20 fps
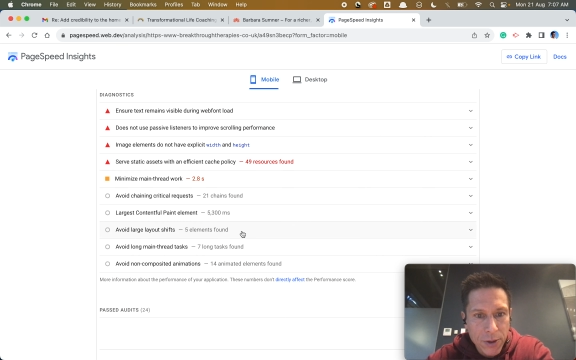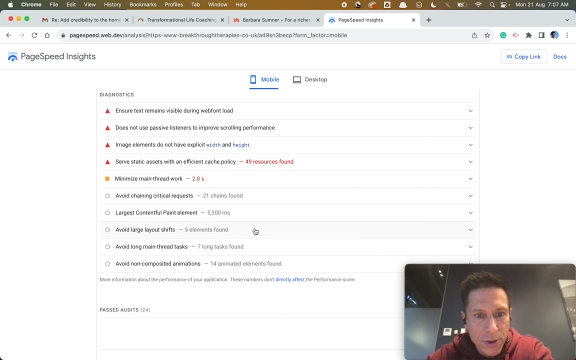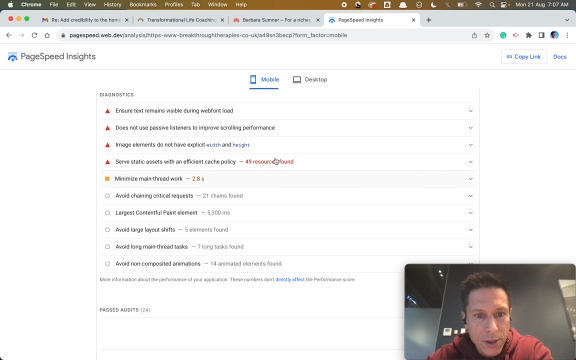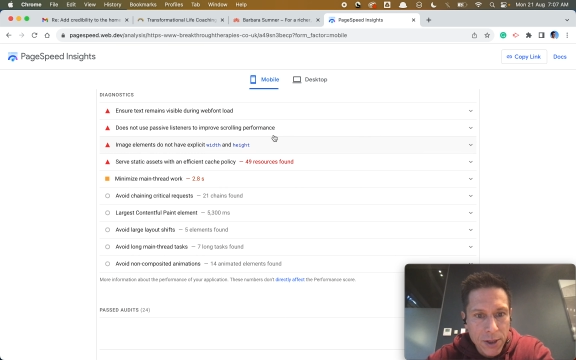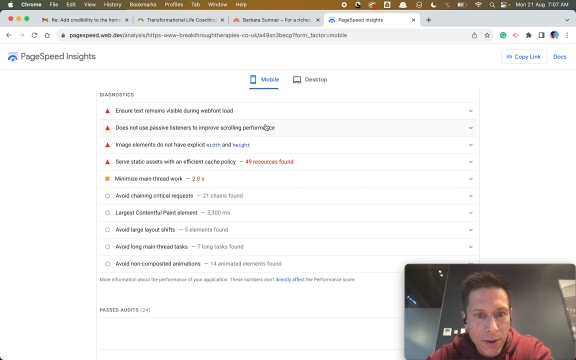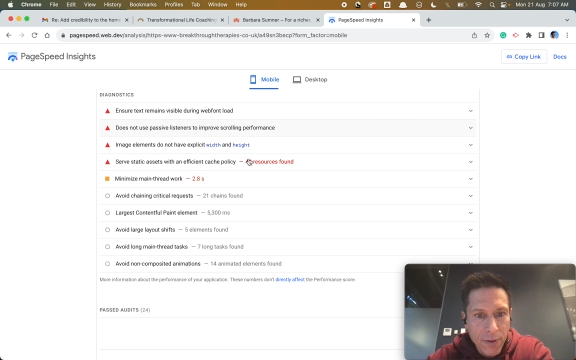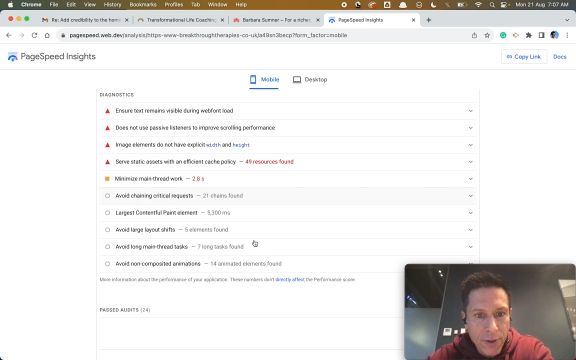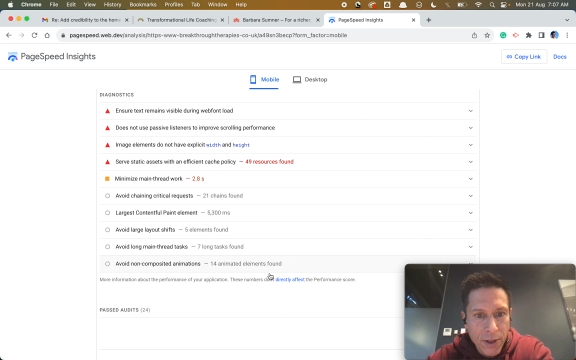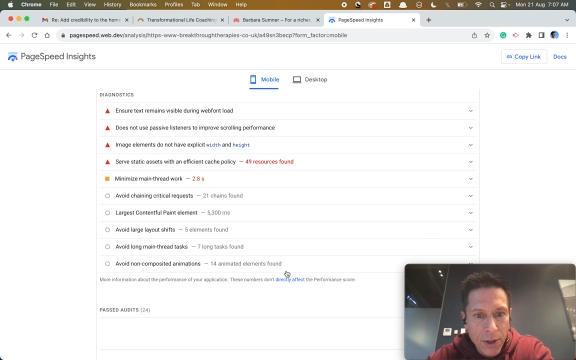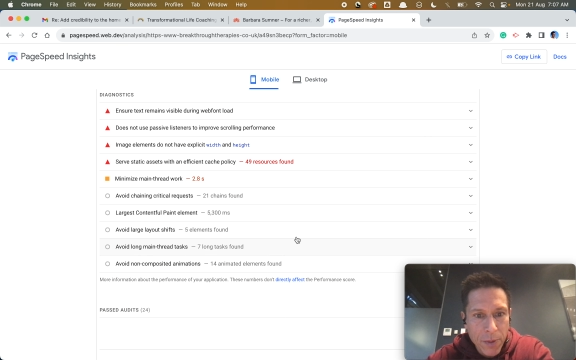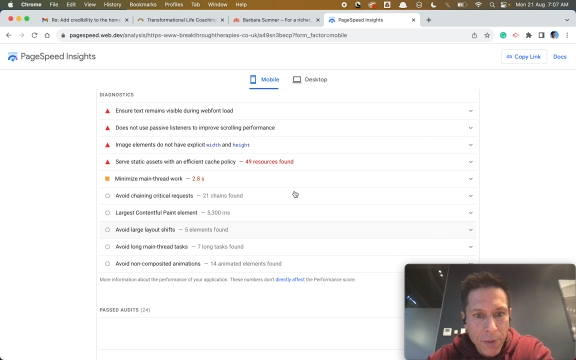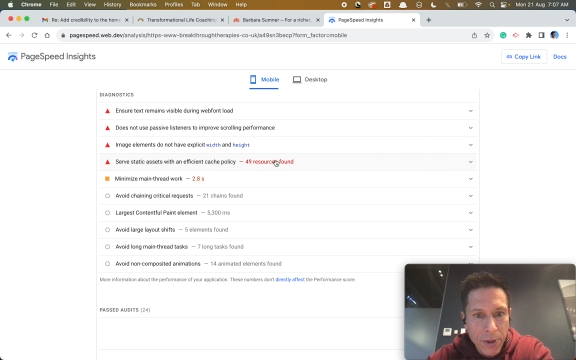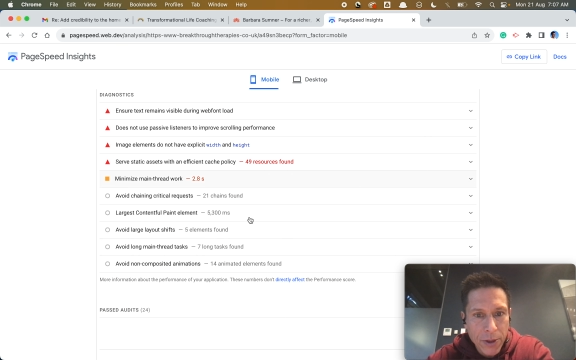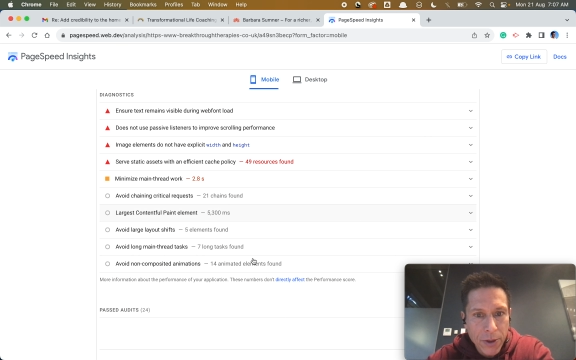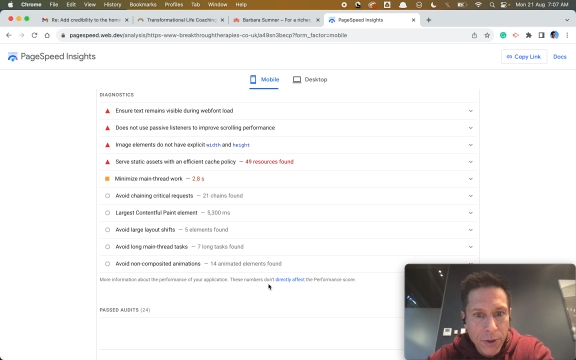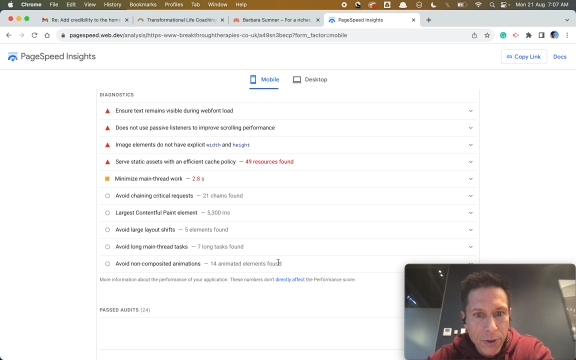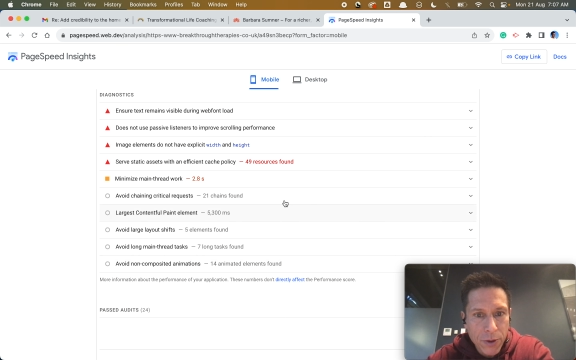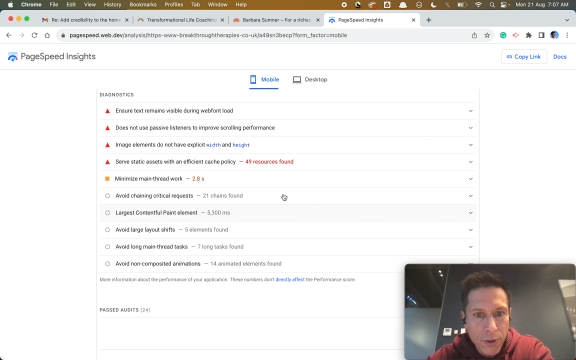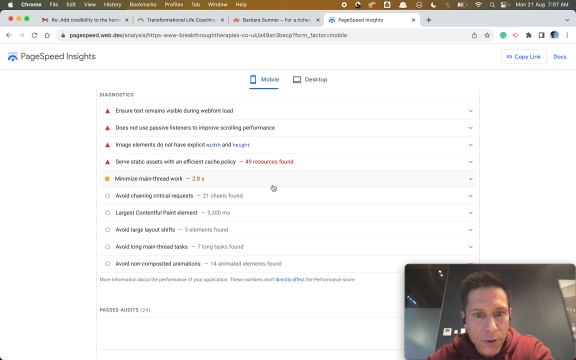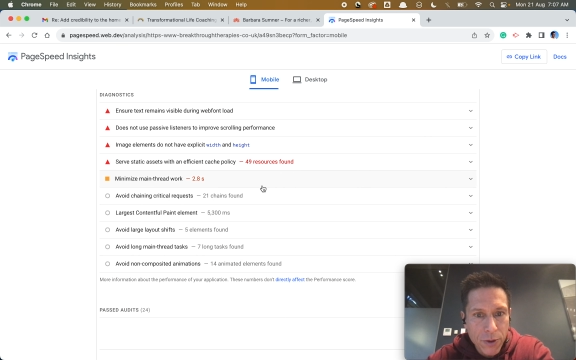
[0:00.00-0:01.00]
stuff that'll make
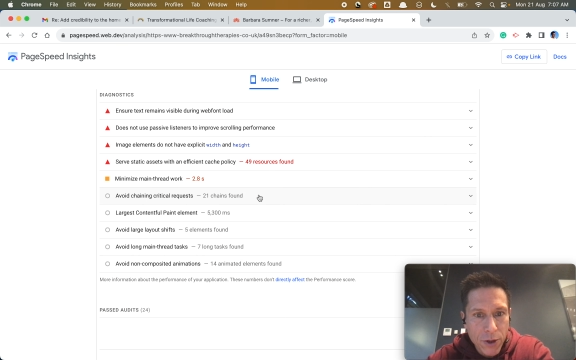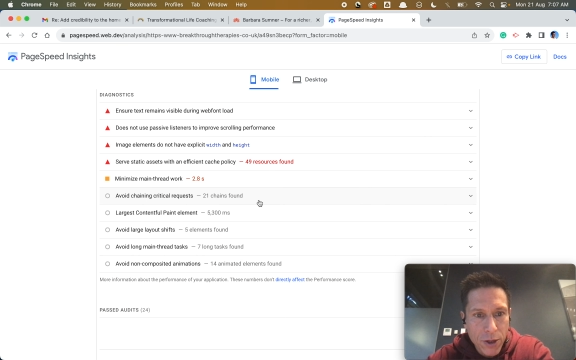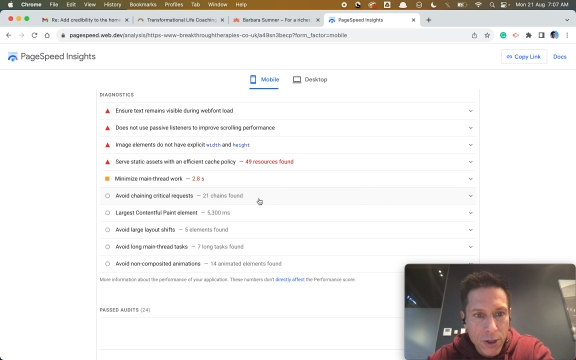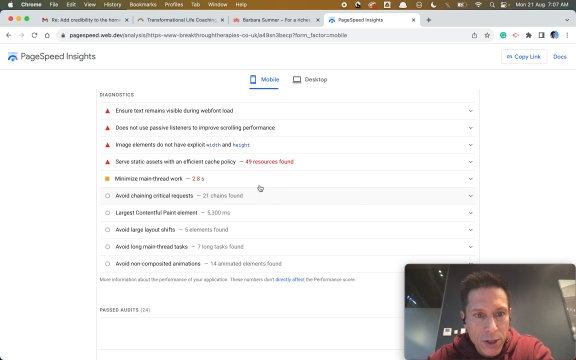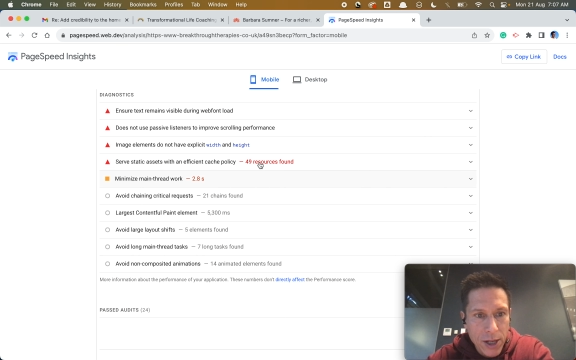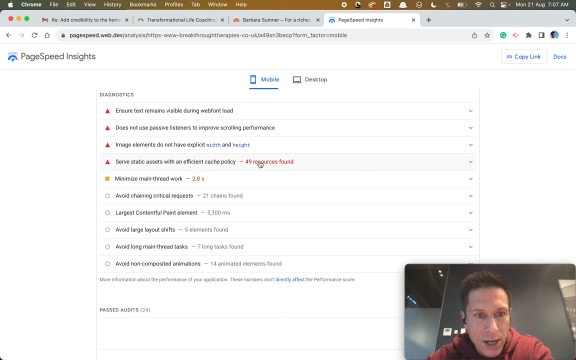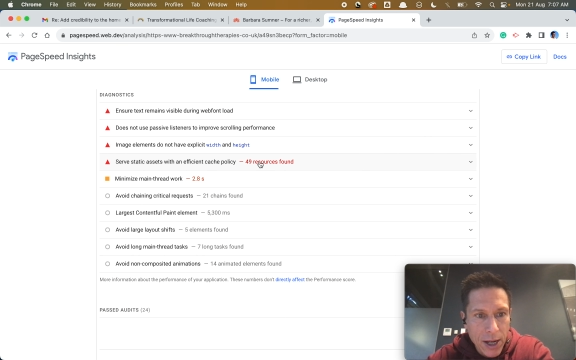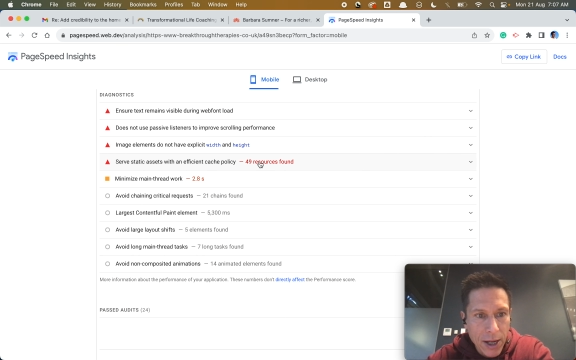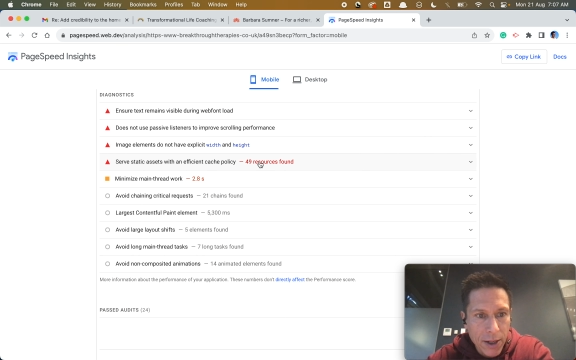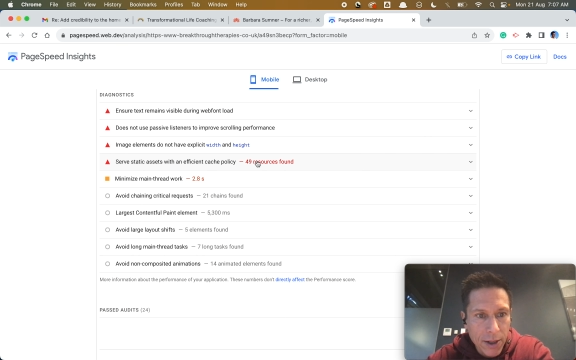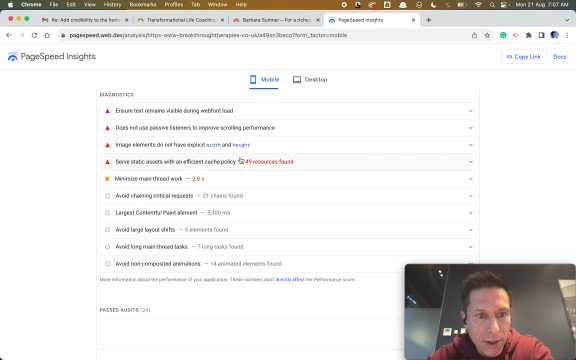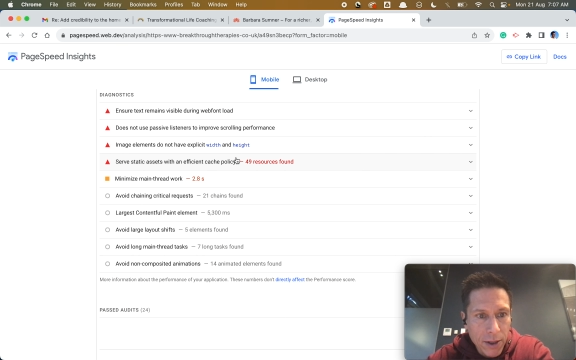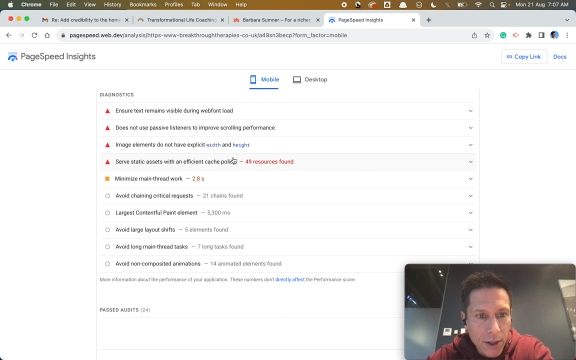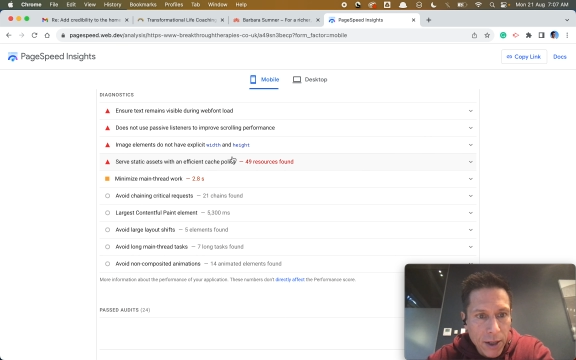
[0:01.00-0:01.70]
you go cross-eyed.